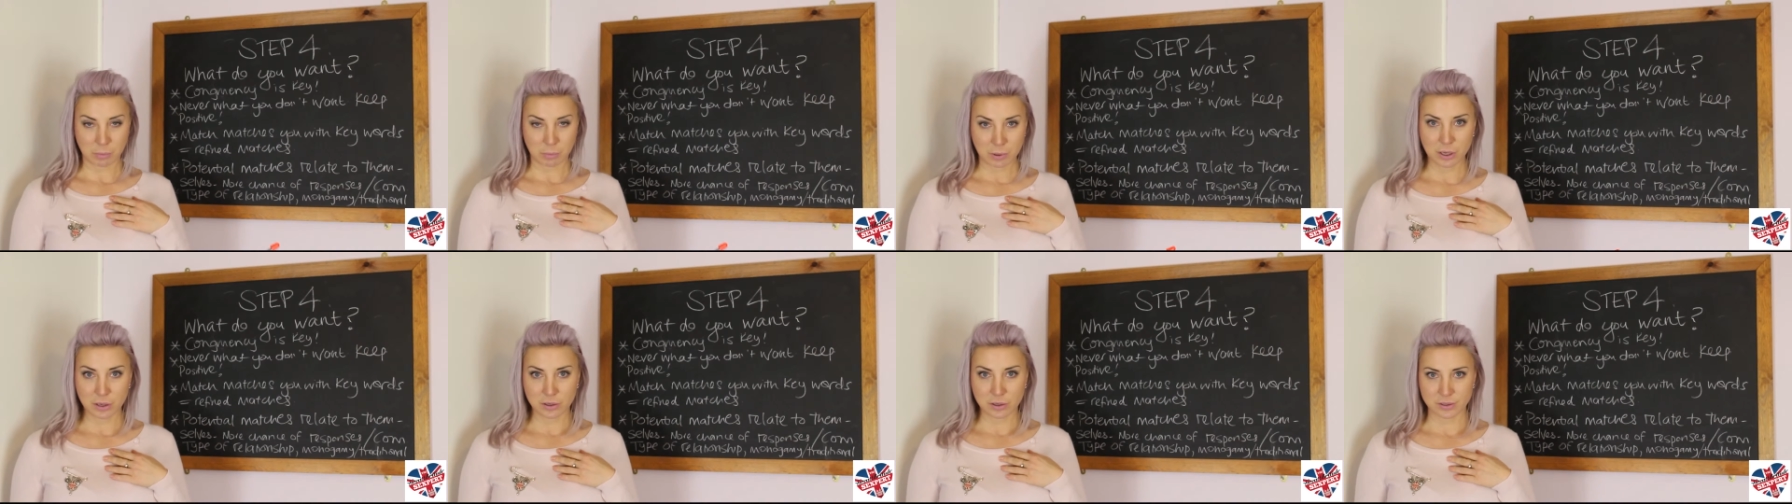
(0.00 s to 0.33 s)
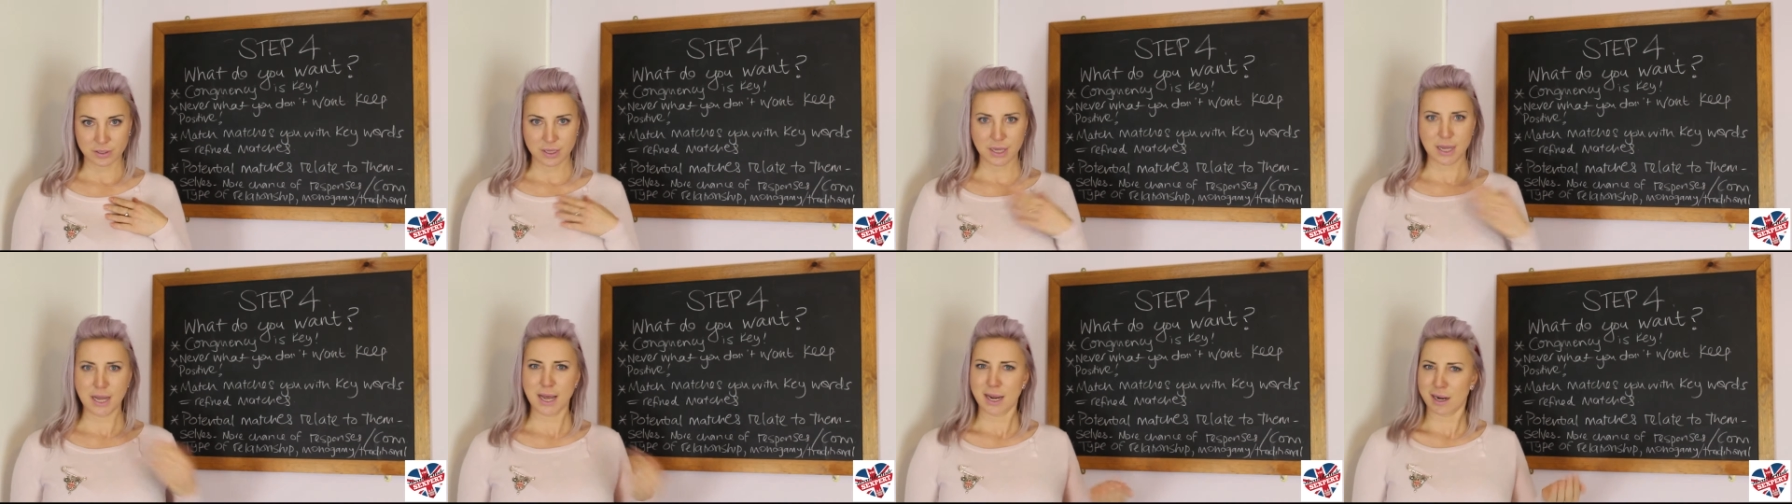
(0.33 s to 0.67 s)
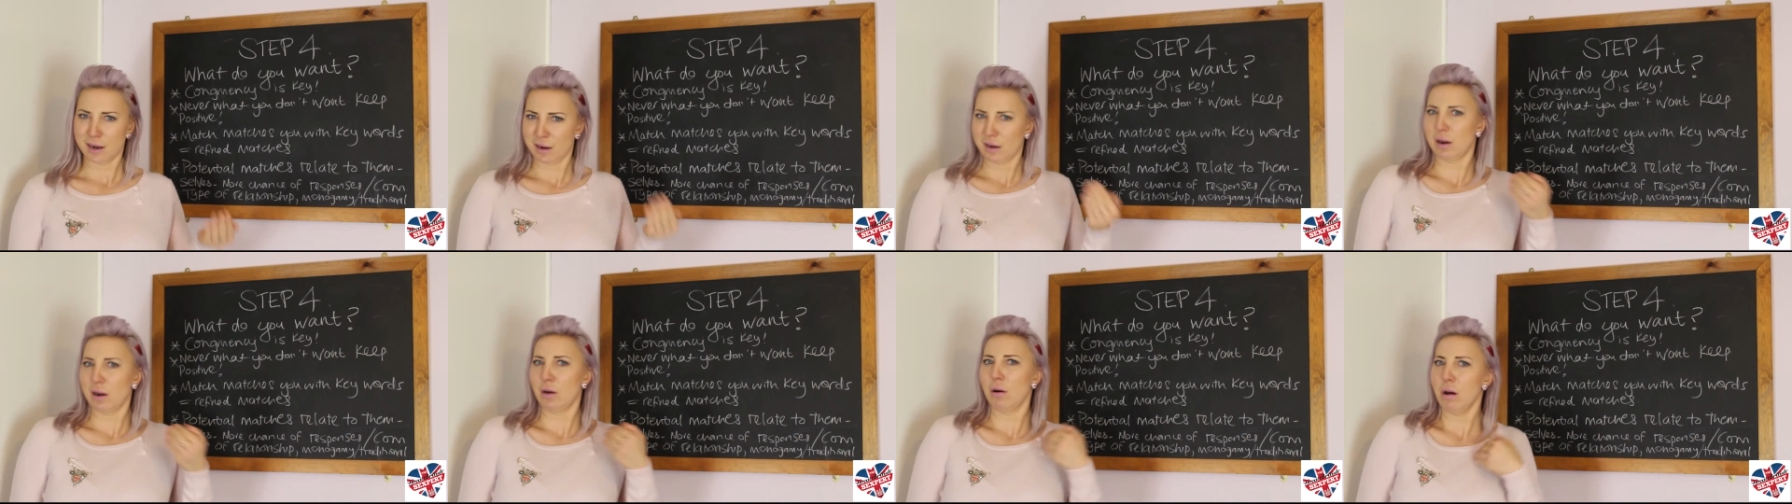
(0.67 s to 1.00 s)
person, they're
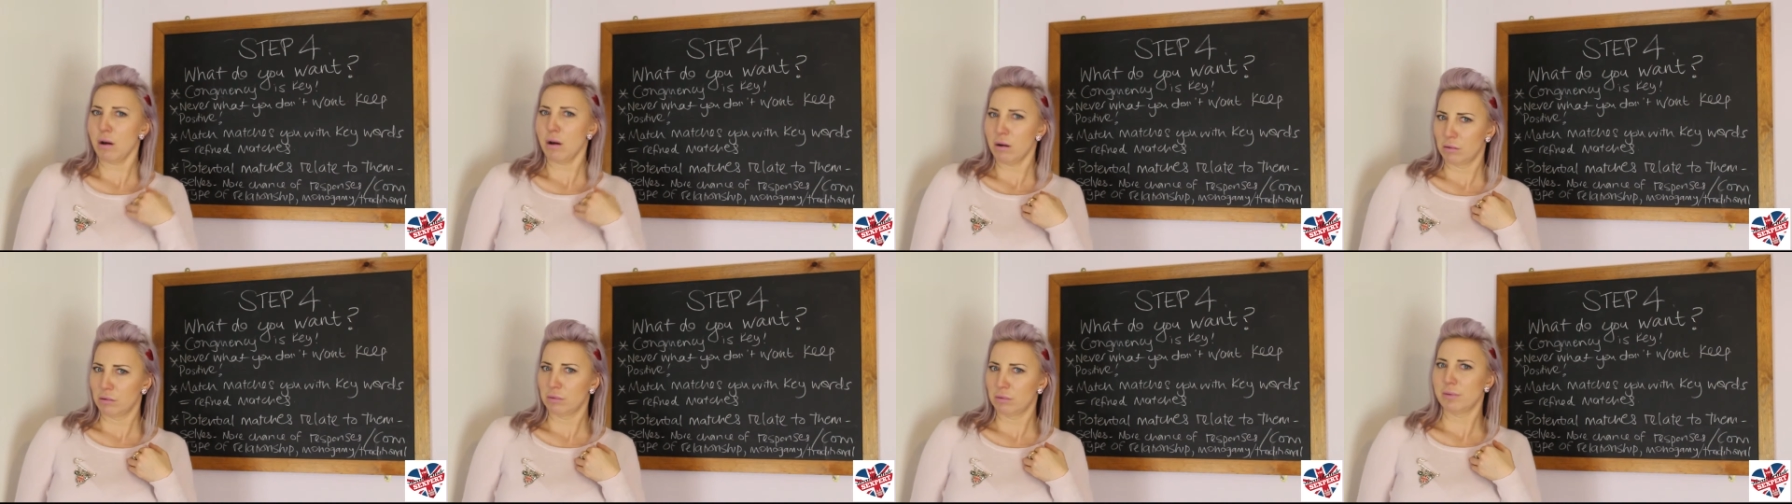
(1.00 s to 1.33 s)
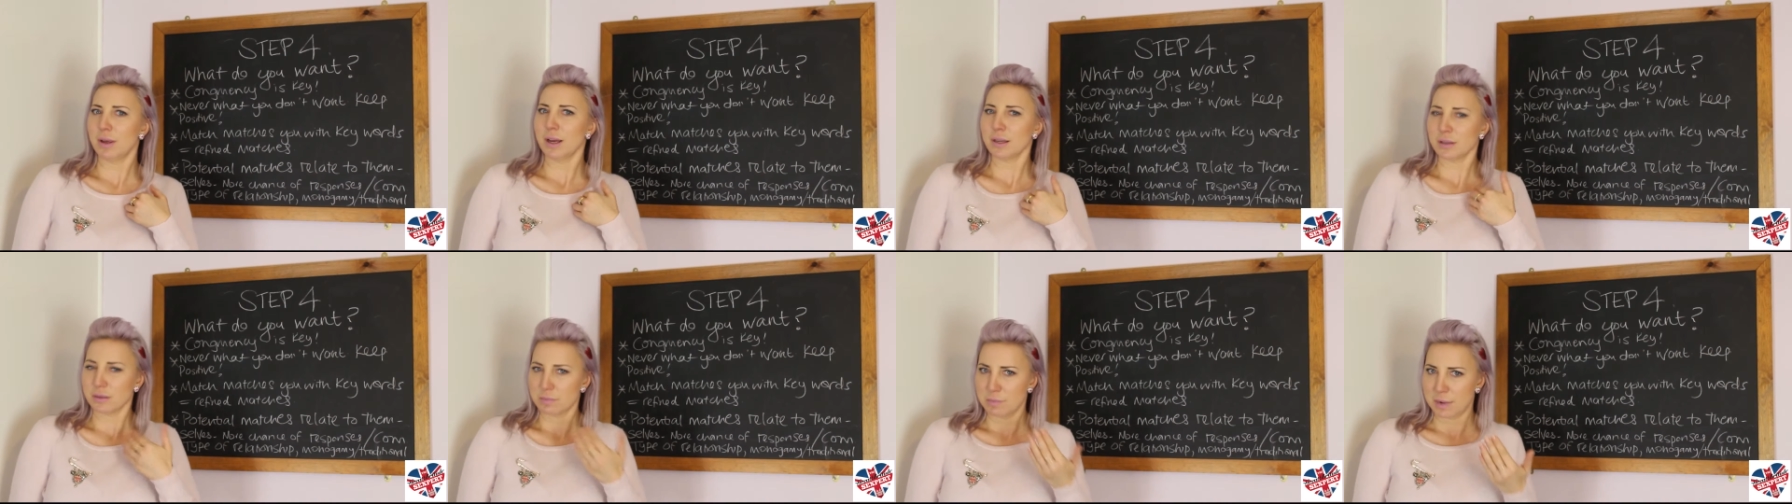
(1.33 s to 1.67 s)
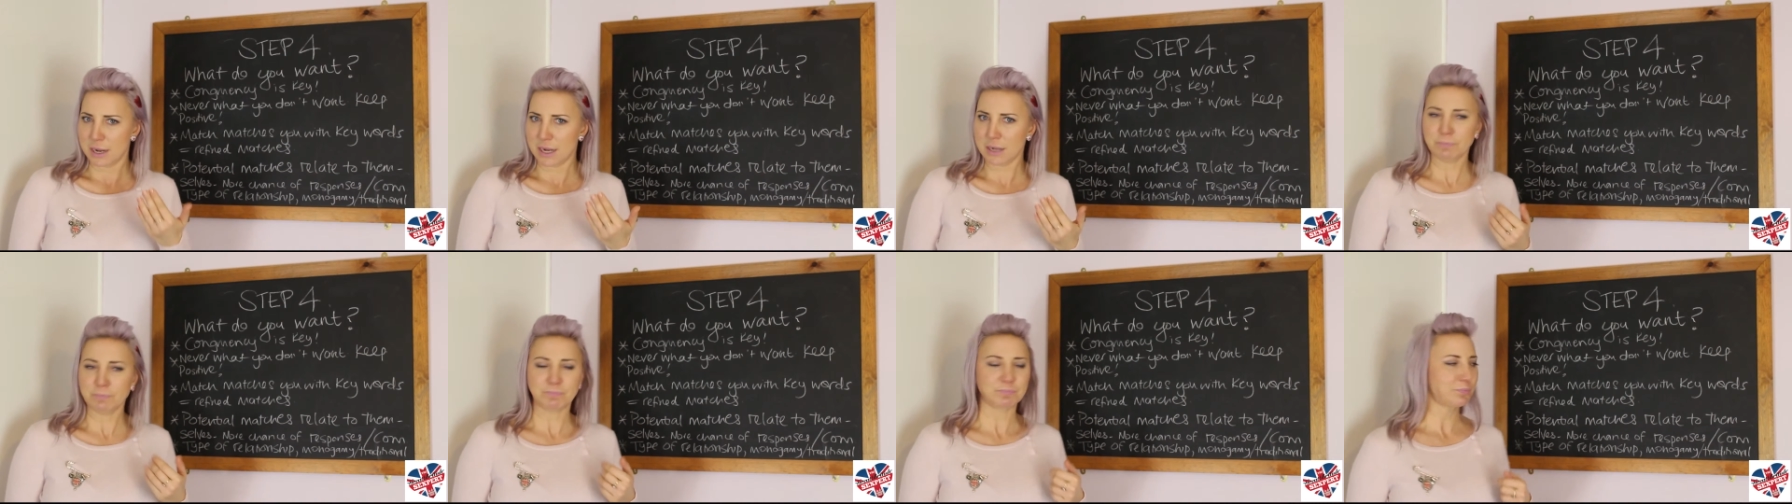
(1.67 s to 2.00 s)
going to go, oh, that's
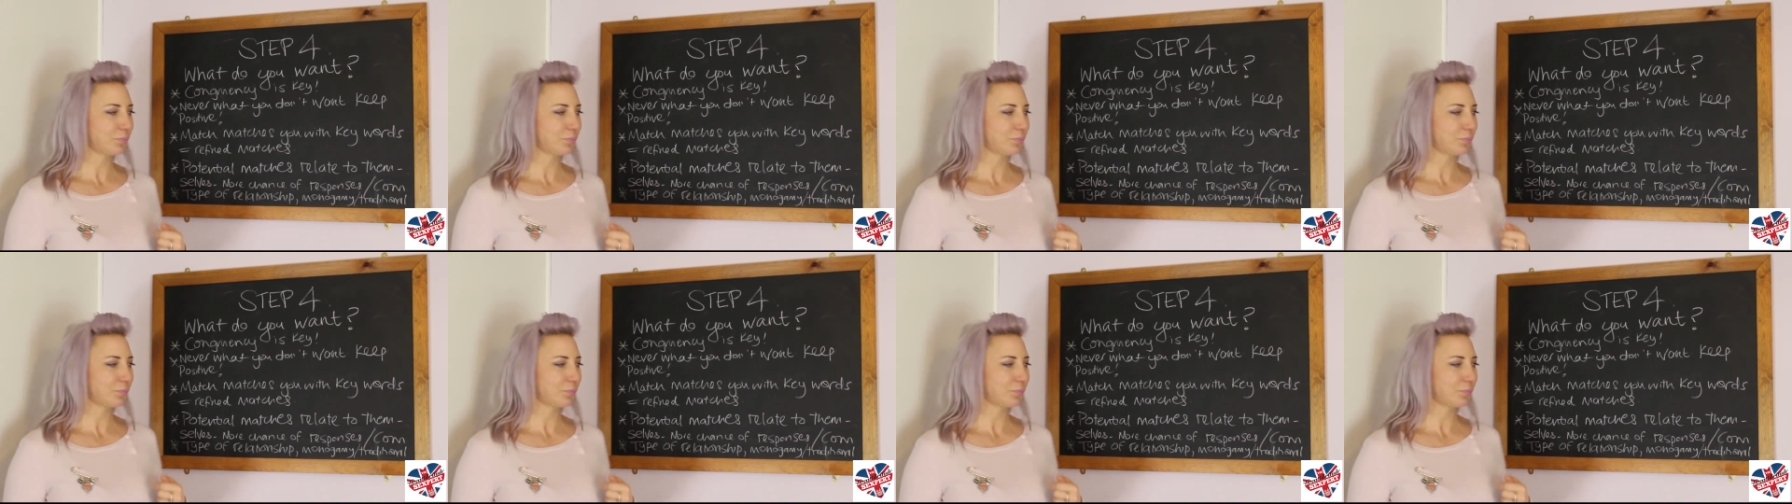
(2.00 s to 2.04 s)
me.